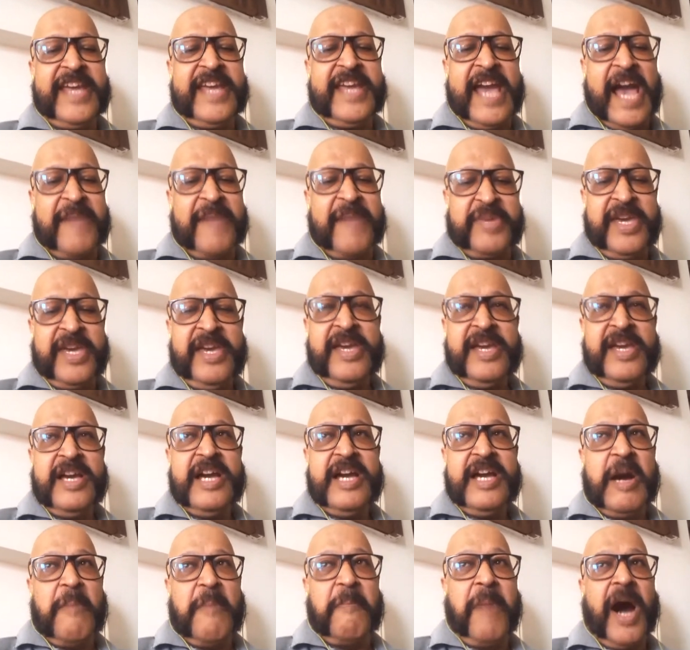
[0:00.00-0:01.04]
happy
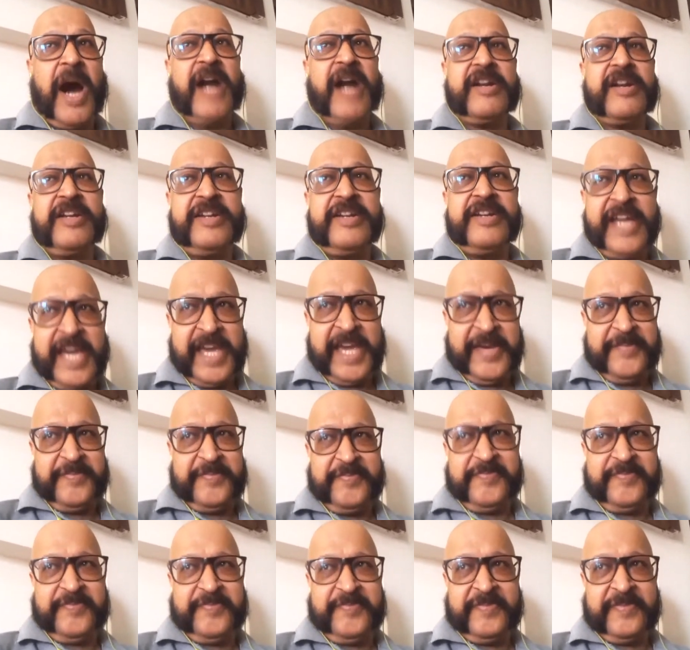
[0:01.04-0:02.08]
Bard Day.
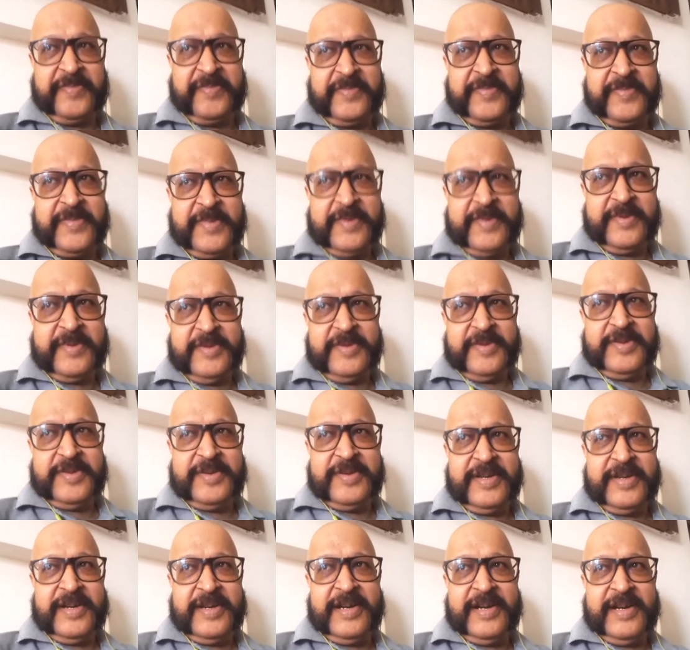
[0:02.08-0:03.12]

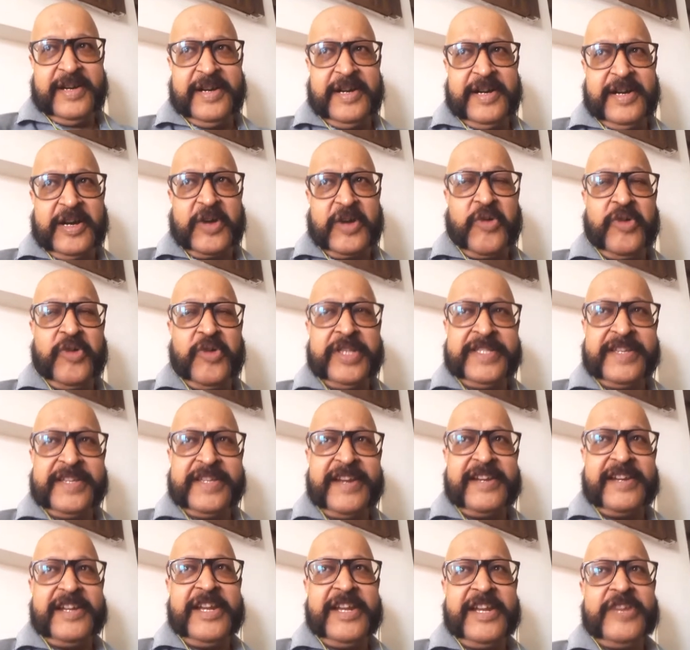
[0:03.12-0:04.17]

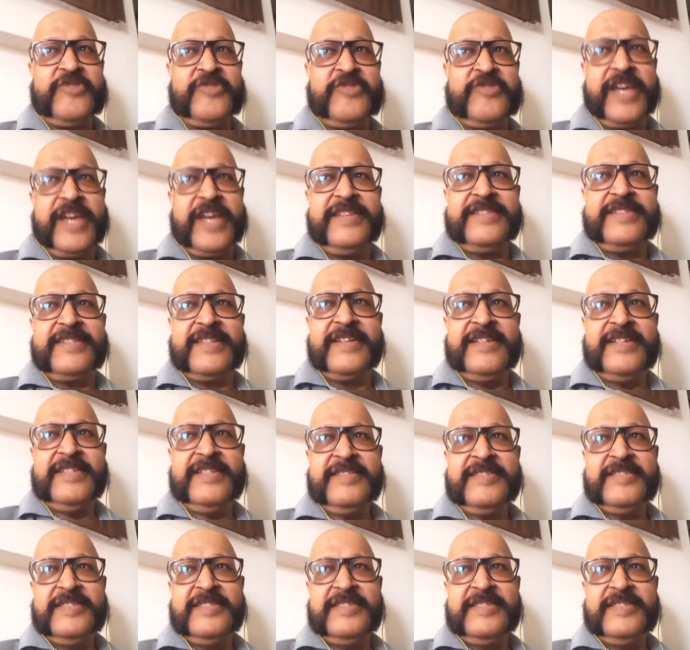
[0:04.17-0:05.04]
Coincidentally, today is the